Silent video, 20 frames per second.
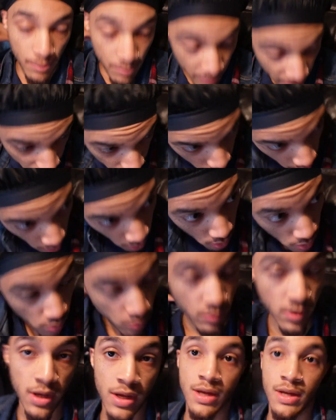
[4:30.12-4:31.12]
I'm back
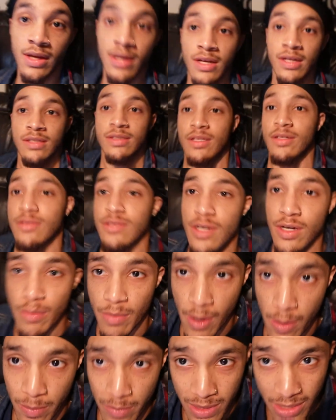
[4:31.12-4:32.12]
home. Don't talk
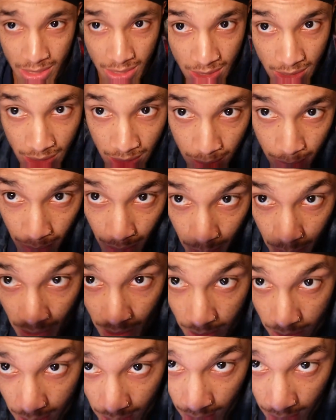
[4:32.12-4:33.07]
about me and my body.